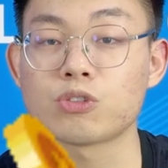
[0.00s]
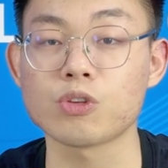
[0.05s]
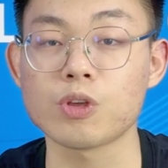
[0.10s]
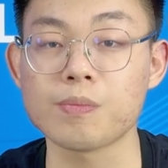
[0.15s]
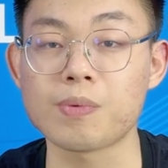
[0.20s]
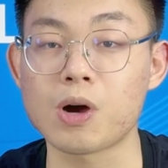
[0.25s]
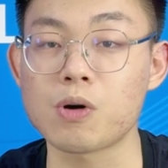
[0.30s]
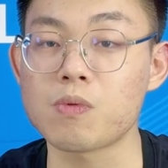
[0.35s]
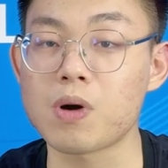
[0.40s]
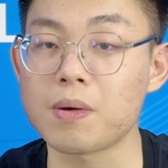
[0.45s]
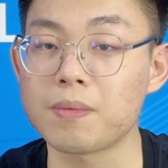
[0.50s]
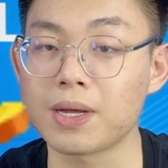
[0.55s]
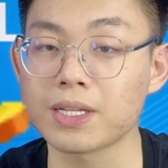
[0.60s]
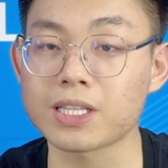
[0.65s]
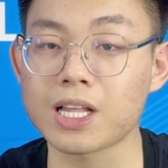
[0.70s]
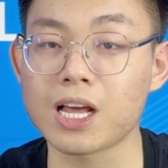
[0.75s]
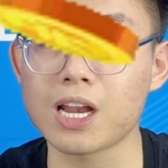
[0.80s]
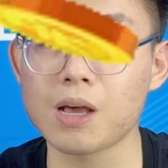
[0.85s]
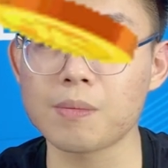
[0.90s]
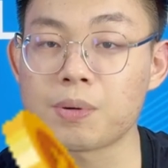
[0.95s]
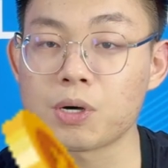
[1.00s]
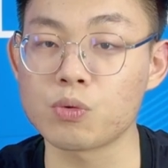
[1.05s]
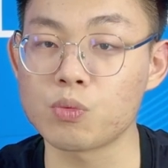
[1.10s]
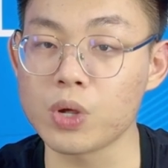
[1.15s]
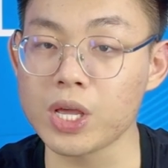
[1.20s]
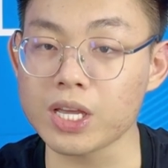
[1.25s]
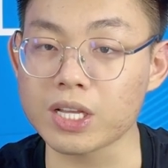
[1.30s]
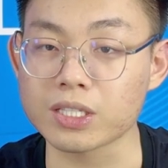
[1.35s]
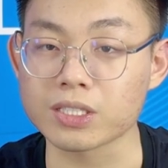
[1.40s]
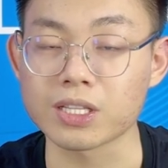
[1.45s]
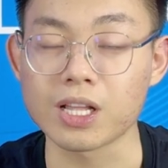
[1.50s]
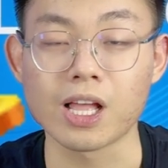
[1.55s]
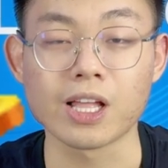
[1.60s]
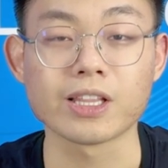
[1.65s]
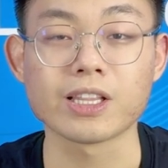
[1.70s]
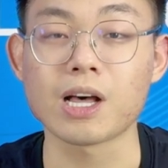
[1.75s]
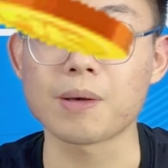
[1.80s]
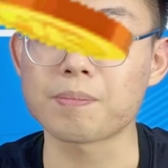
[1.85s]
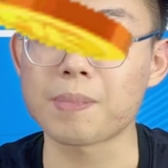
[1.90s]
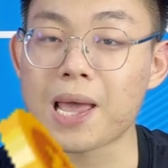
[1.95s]
$3.11 per week,
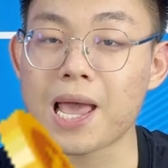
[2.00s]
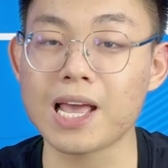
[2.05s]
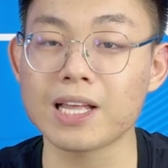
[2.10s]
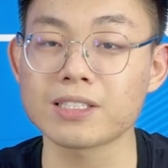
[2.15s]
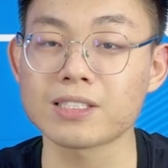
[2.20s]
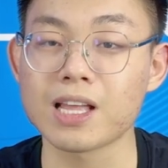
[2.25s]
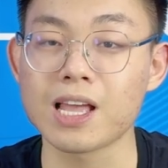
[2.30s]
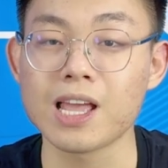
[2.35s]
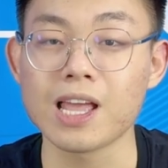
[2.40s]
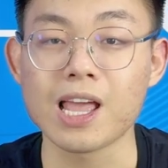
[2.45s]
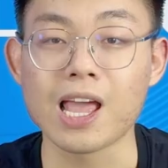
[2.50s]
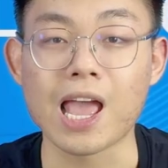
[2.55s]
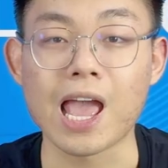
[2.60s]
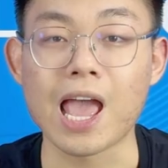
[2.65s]
not bad.